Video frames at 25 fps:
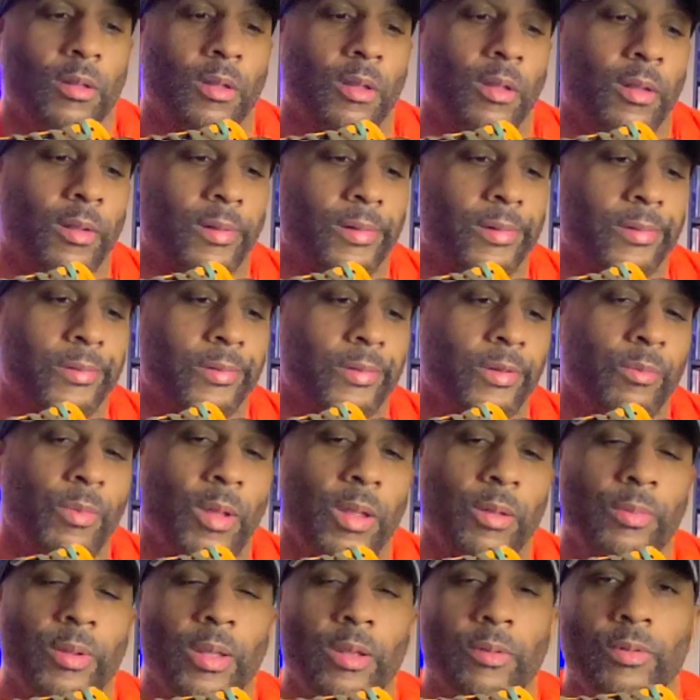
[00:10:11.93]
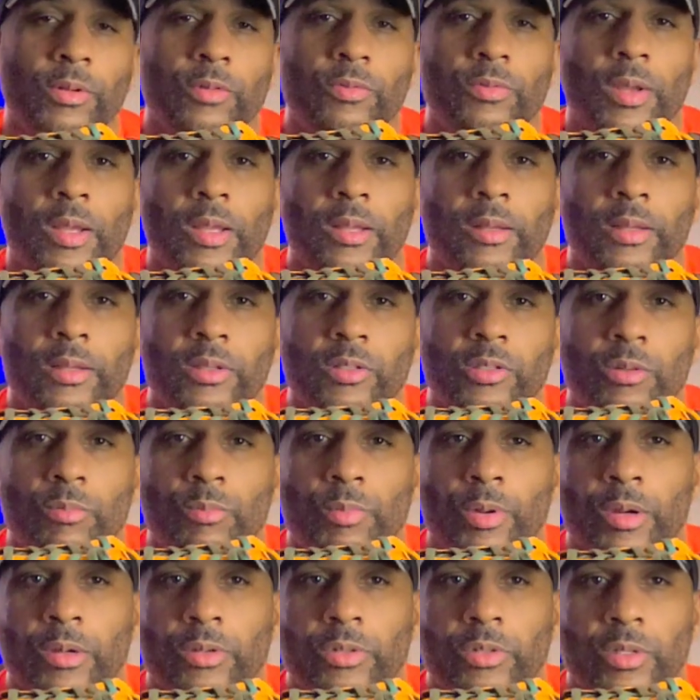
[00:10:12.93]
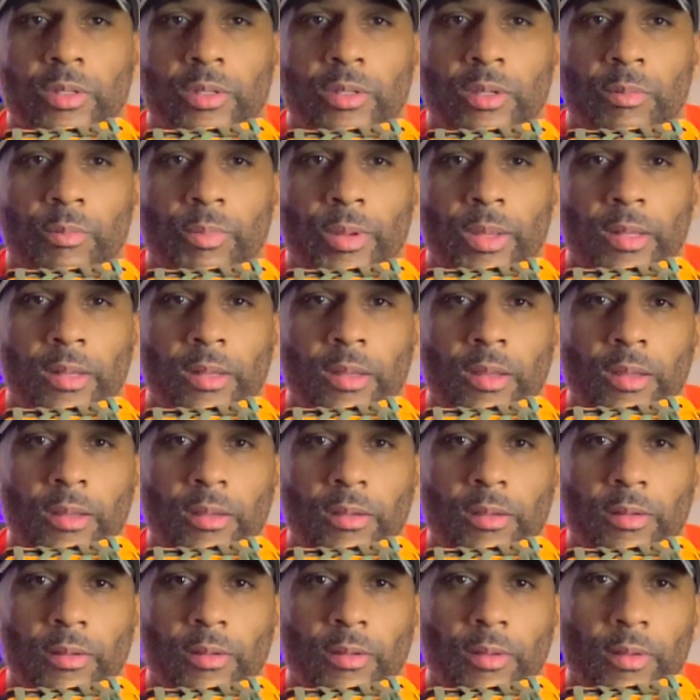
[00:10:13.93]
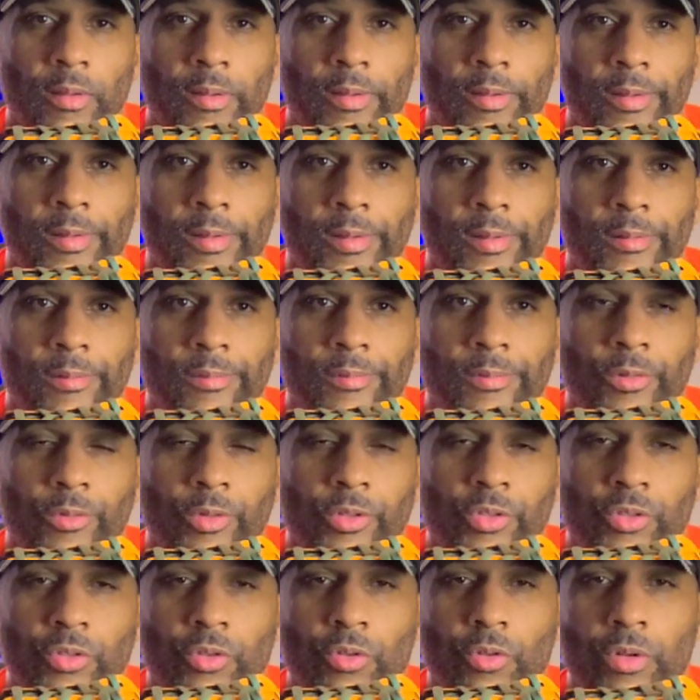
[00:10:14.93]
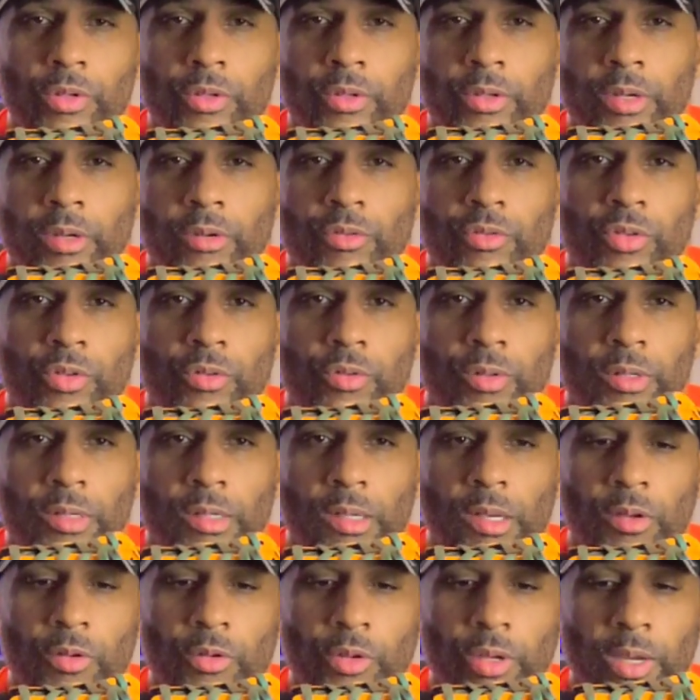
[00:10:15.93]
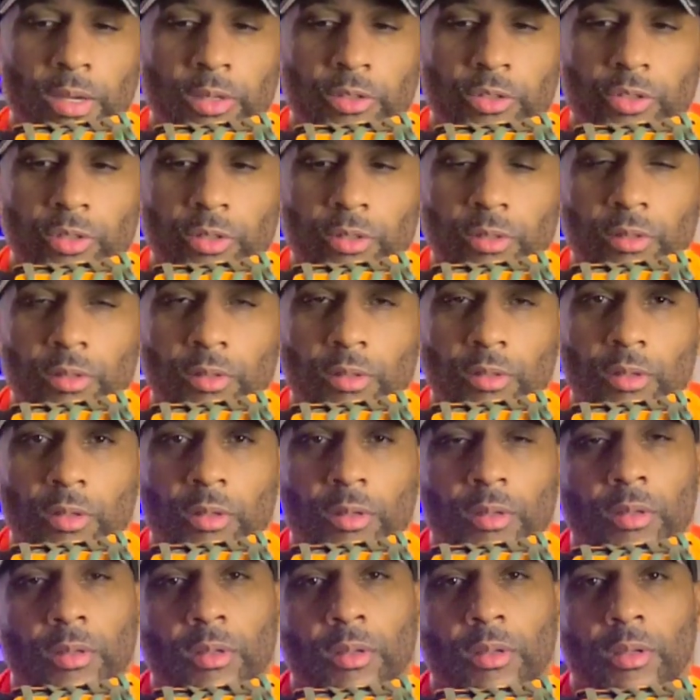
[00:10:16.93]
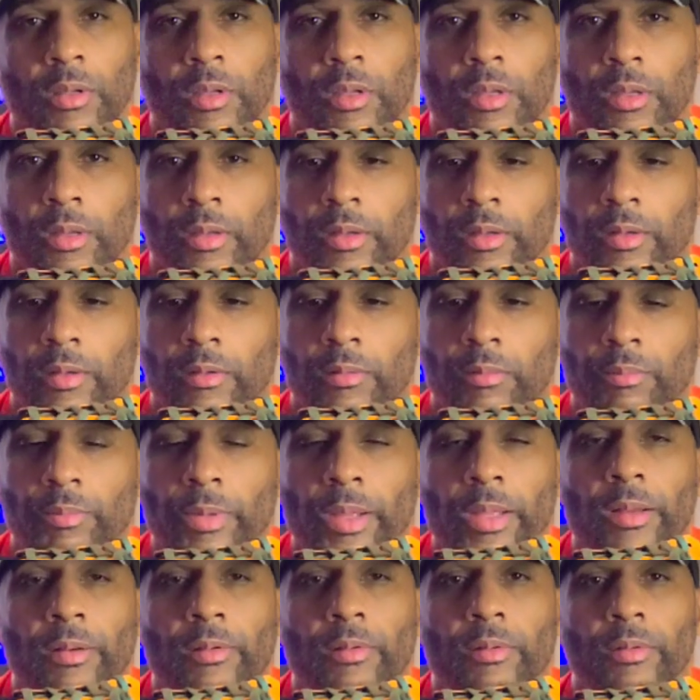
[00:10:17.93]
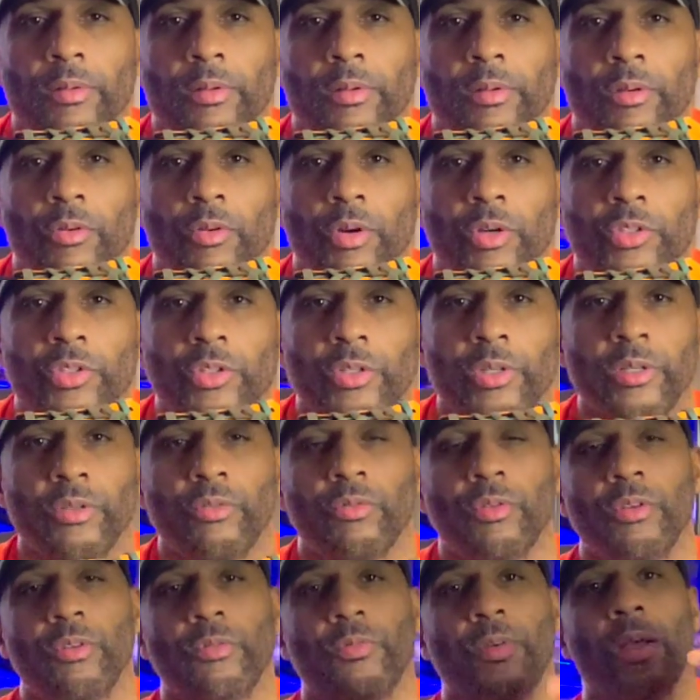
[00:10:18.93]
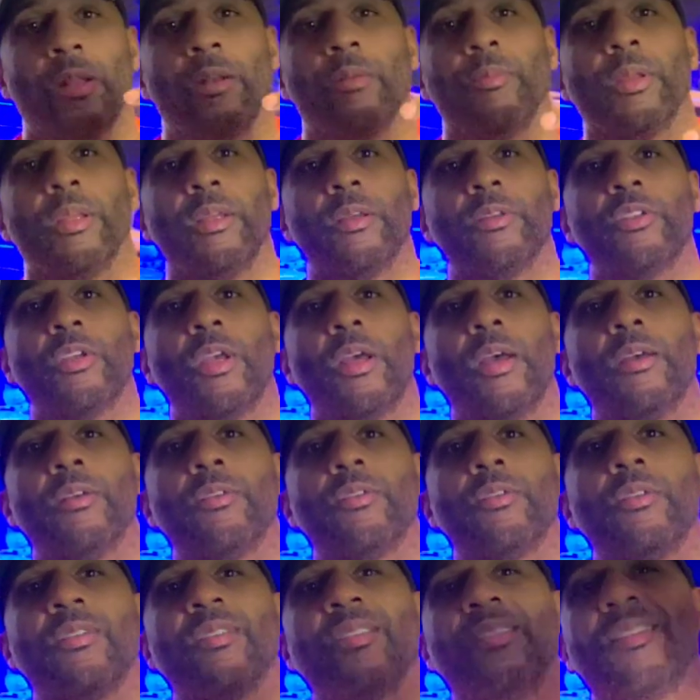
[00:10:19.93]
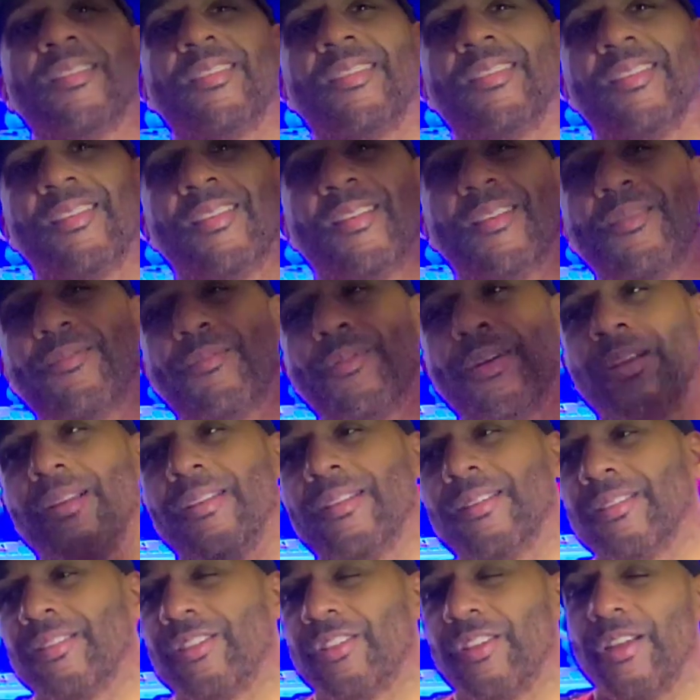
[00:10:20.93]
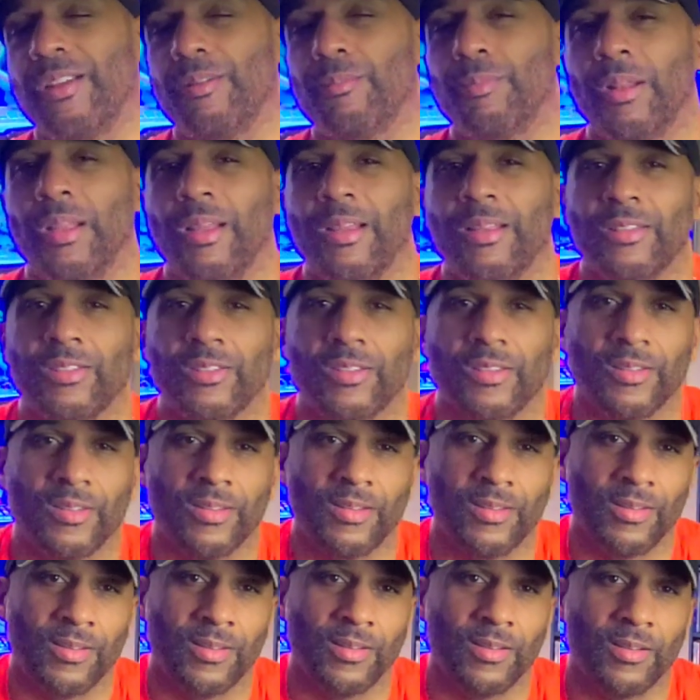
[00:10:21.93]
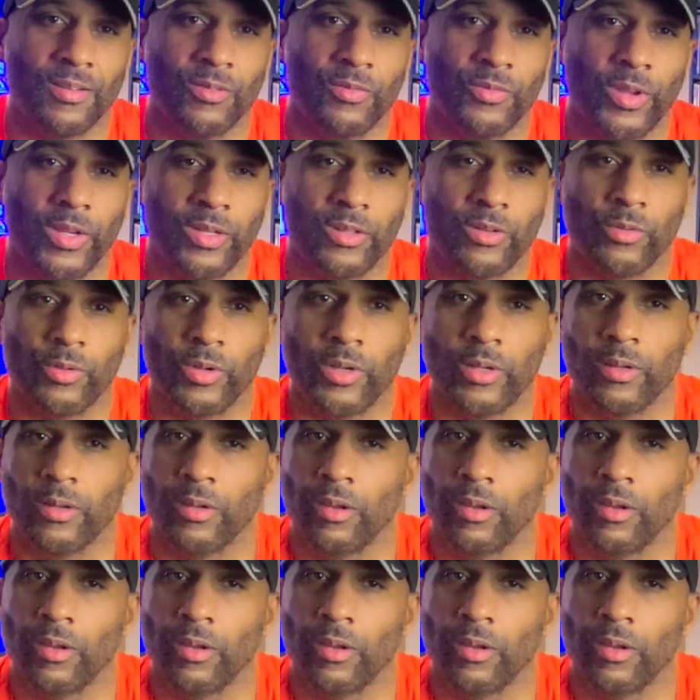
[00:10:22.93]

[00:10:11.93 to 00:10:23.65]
Um, you may be able to find these in person depending um, what store you go to and the location. Um, but the question is, will you find them in your size? But stay blessed victory.